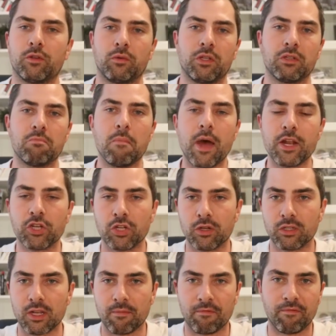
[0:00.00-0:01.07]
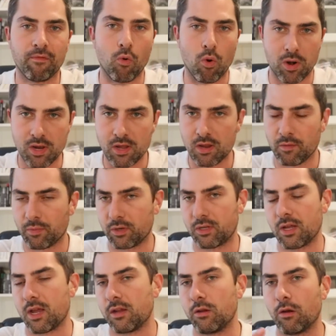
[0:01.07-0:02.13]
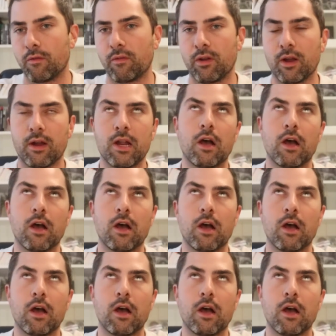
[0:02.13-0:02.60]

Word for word: as we just mentioned, is up 14% year over year.